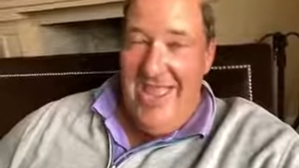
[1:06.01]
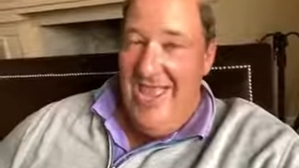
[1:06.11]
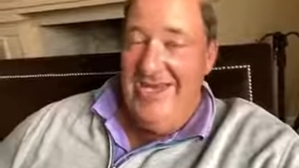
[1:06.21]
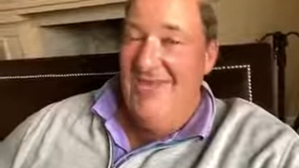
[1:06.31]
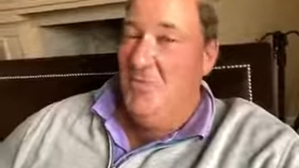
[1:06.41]

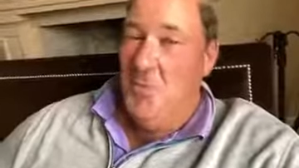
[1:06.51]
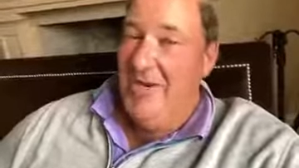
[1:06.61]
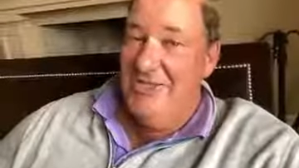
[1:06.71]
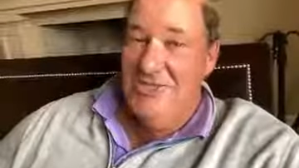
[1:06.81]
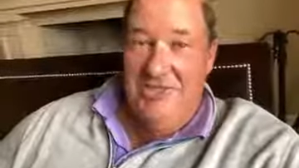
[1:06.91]
And even
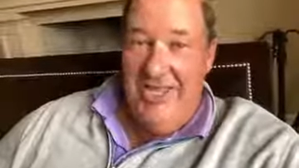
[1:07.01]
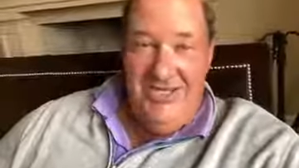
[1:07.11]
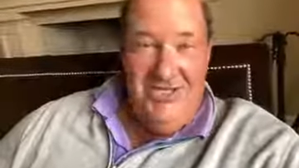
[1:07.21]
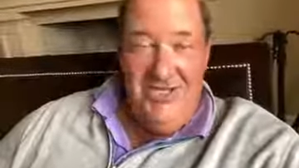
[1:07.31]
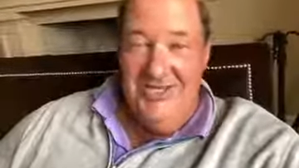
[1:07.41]
when it's
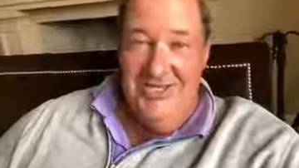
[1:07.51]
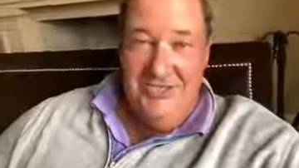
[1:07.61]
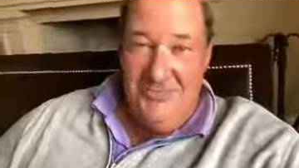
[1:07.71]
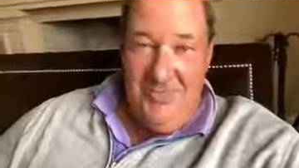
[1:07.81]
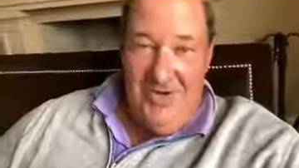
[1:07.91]
late, it
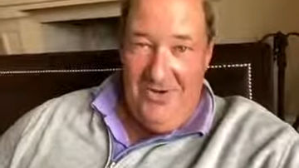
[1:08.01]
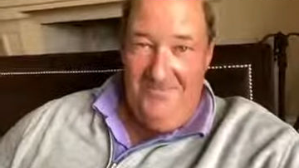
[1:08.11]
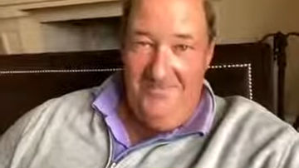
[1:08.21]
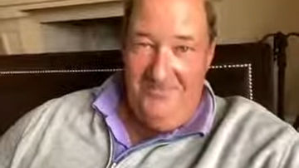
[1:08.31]
doesn't matter.